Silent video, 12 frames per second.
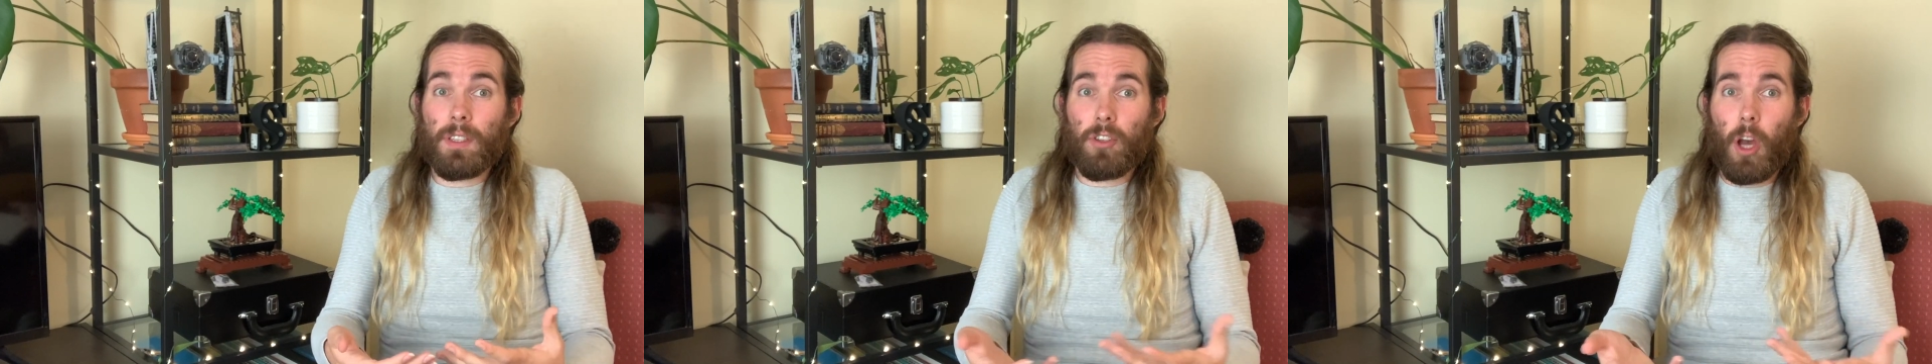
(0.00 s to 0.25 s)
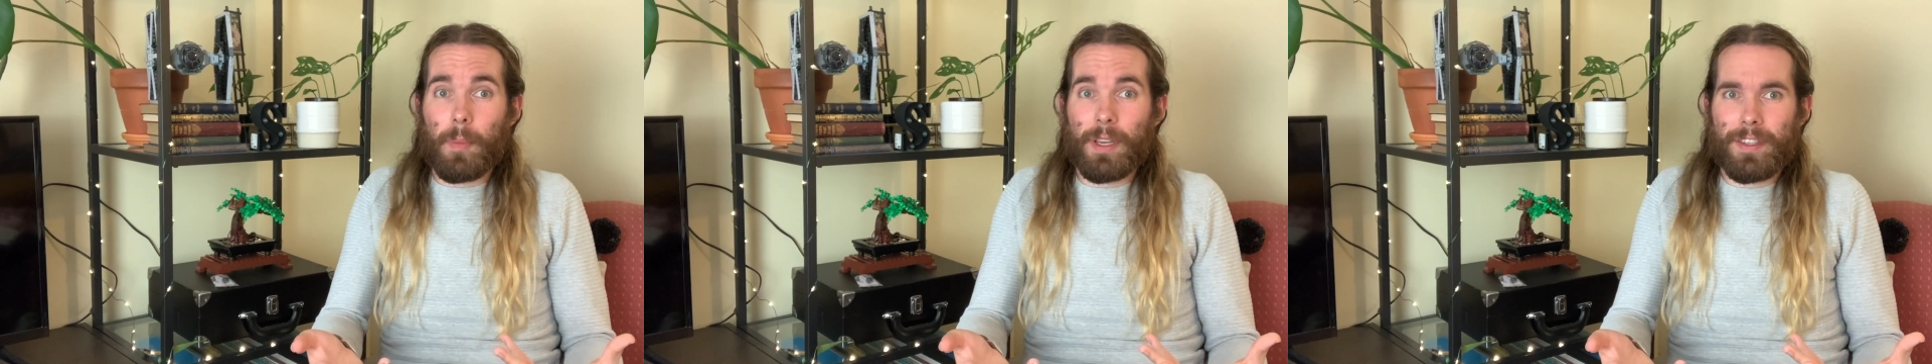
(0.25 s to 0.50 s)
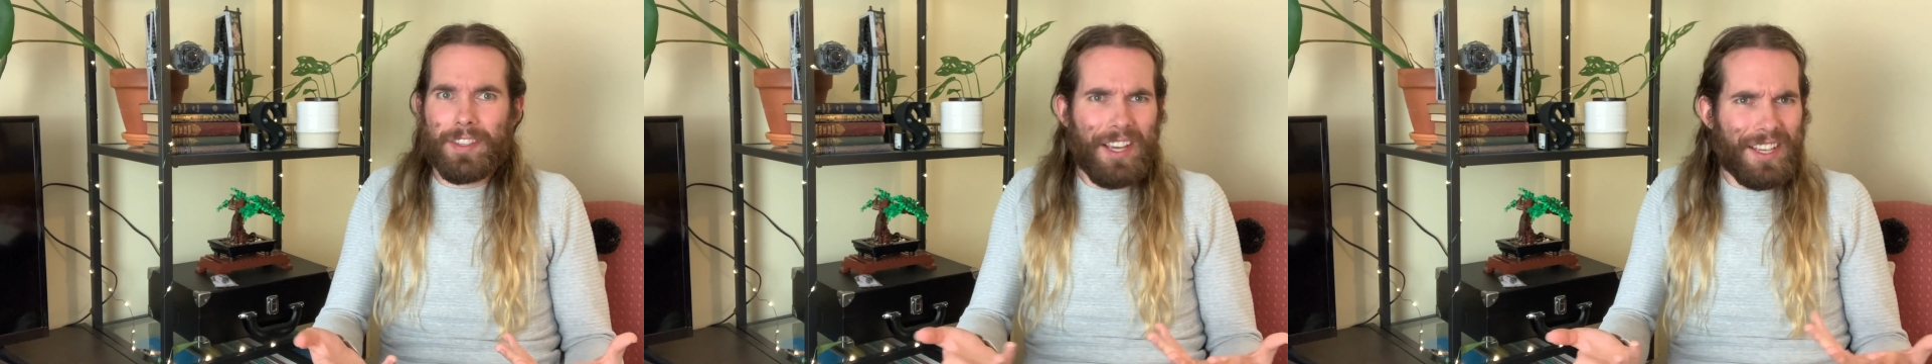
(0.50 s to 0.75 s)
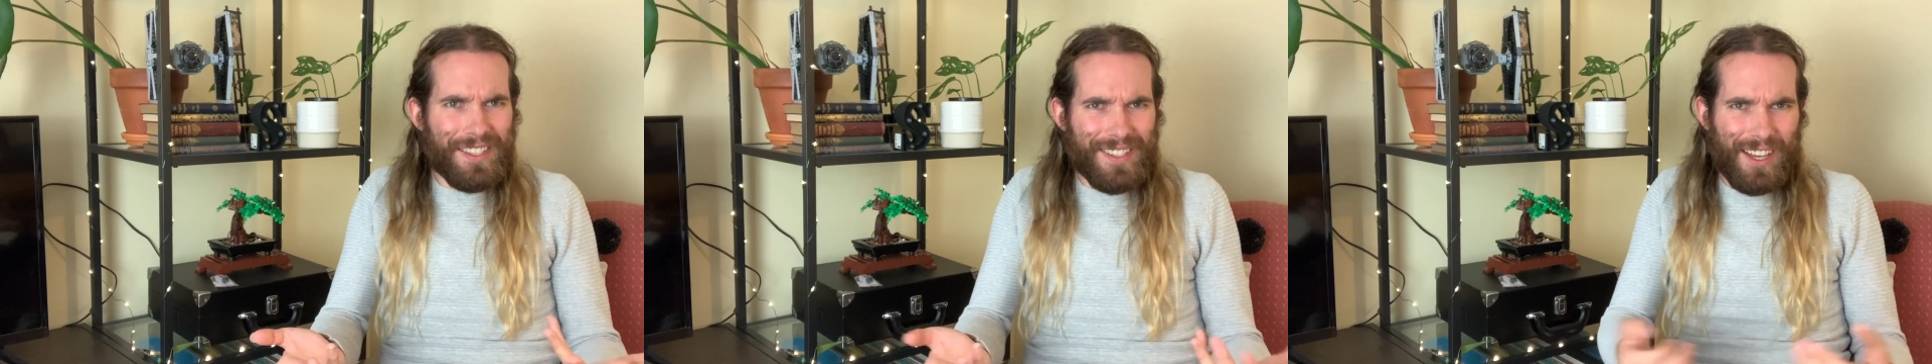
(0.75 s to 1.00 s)
topics
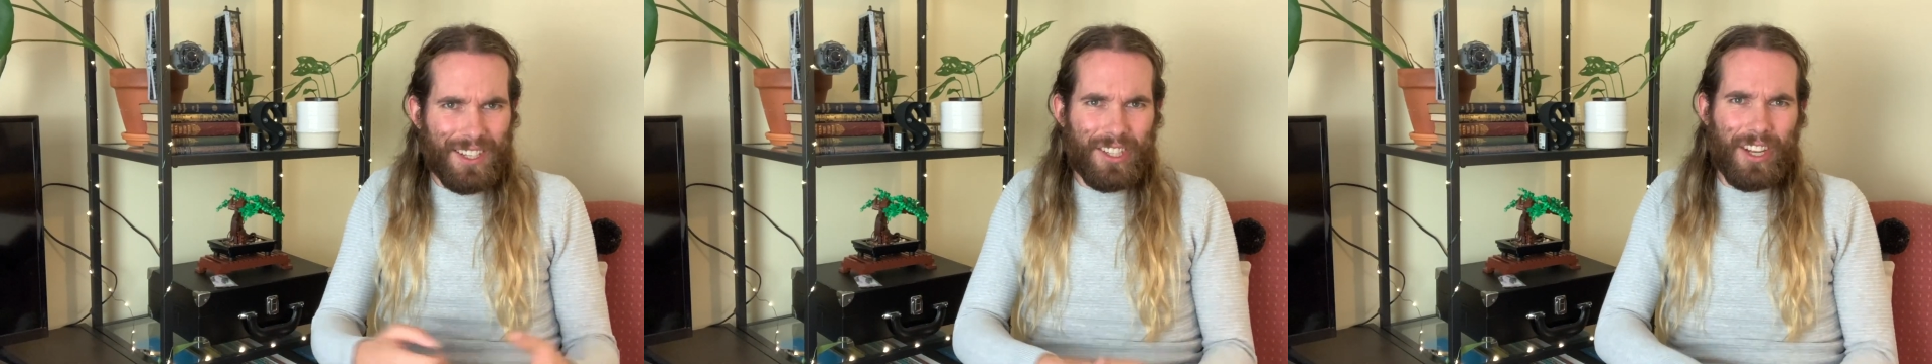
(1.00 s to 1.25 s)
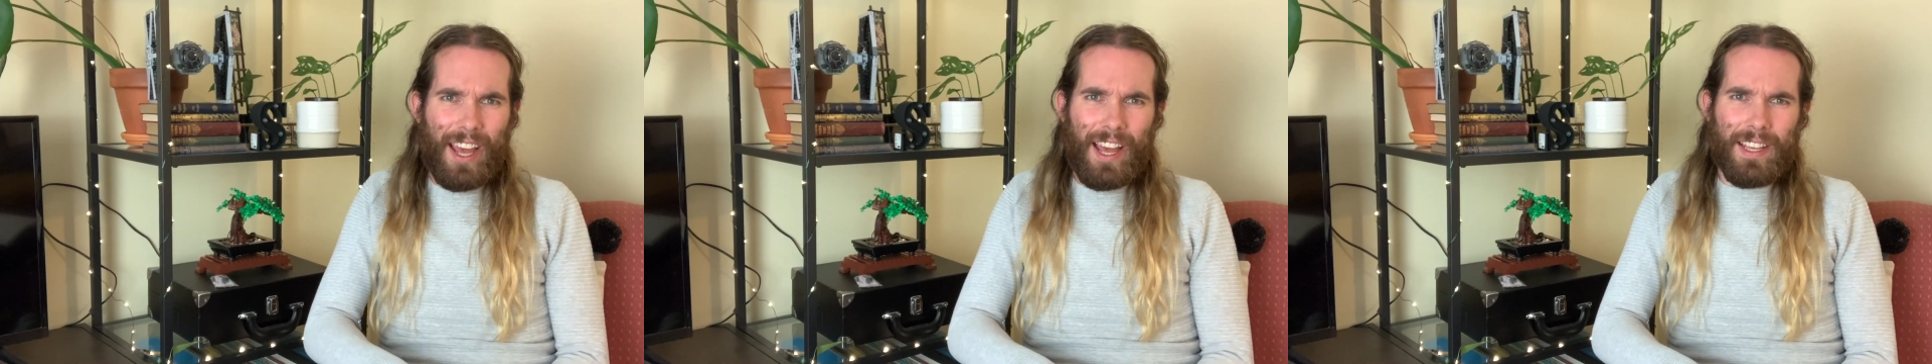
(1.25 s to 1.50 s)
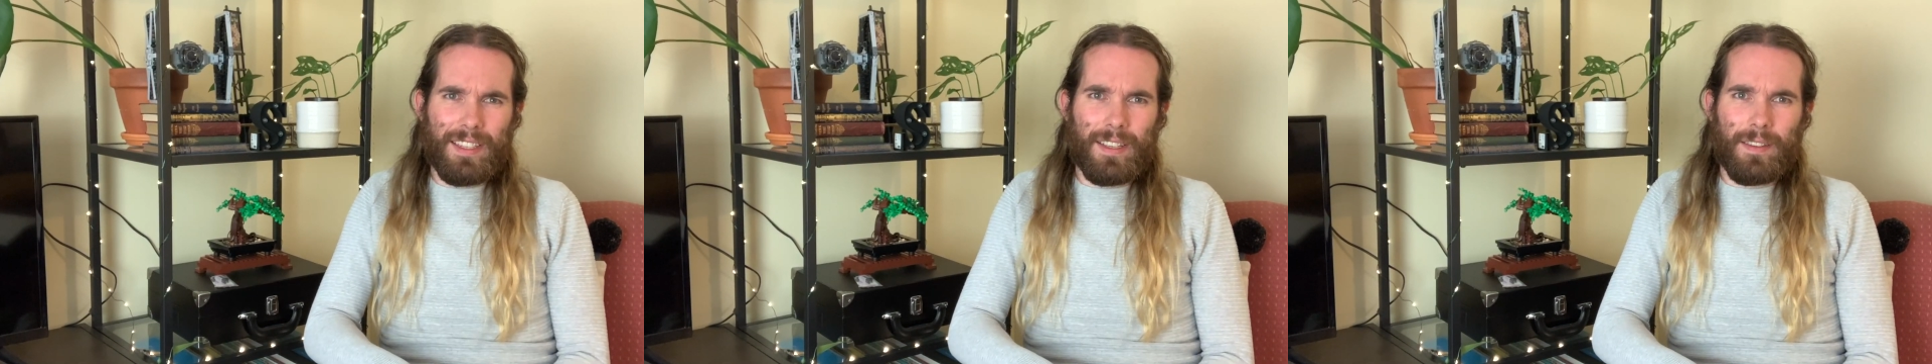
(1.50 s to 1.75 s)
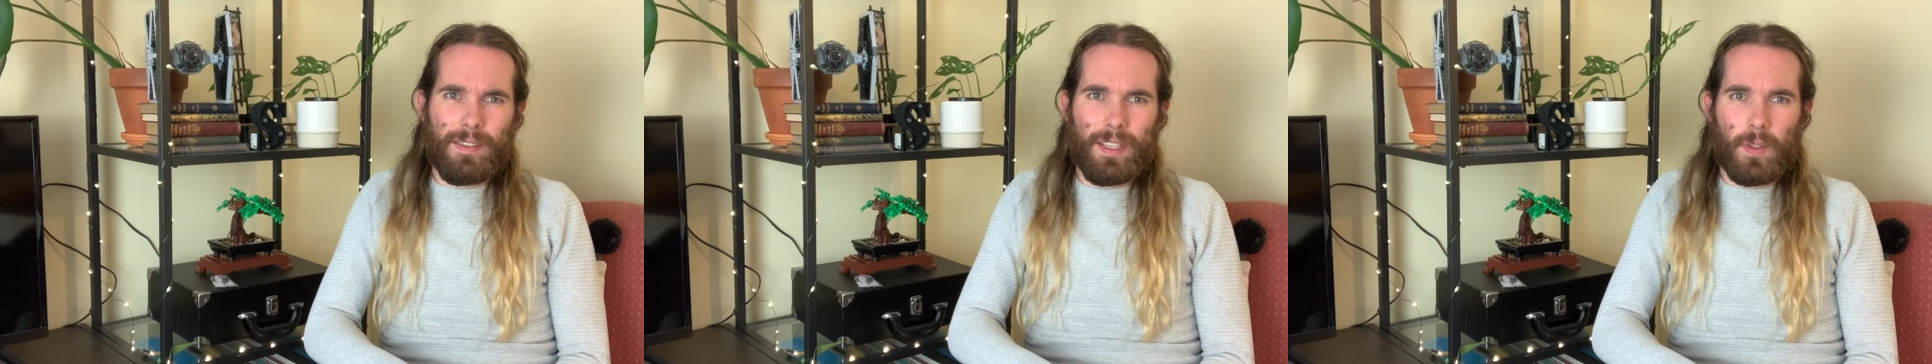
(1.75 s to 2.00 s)
such
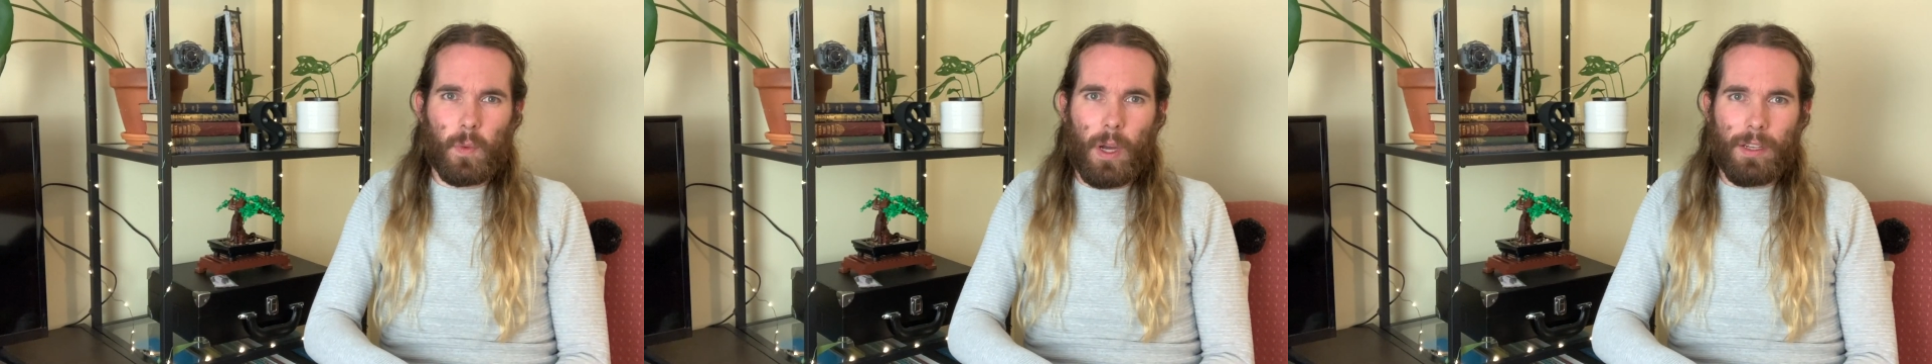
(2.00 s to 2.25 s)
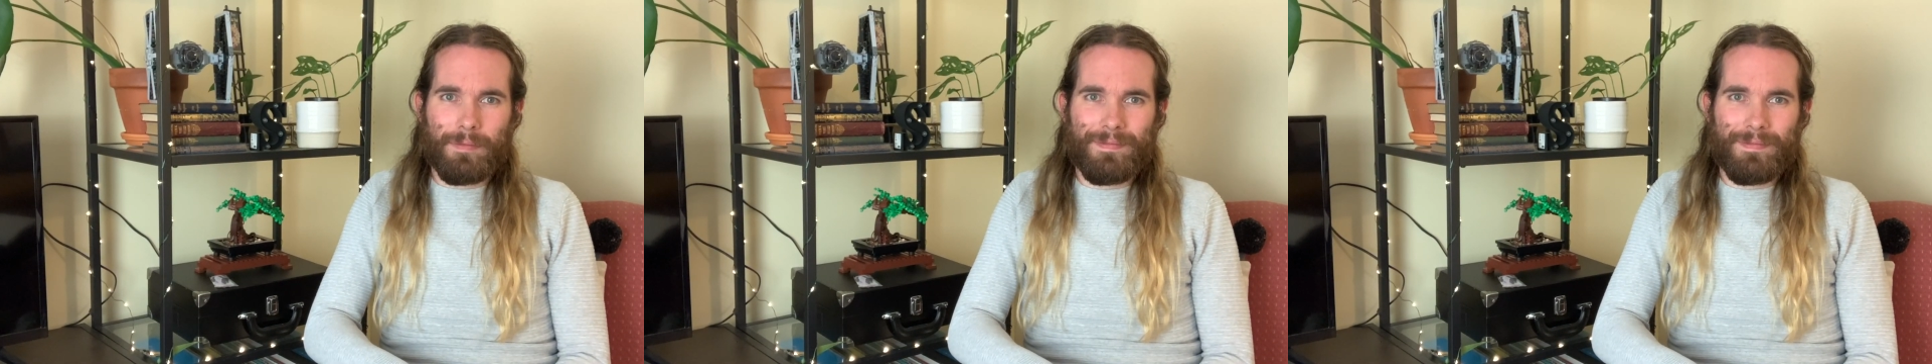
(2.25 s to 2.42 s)
as this one.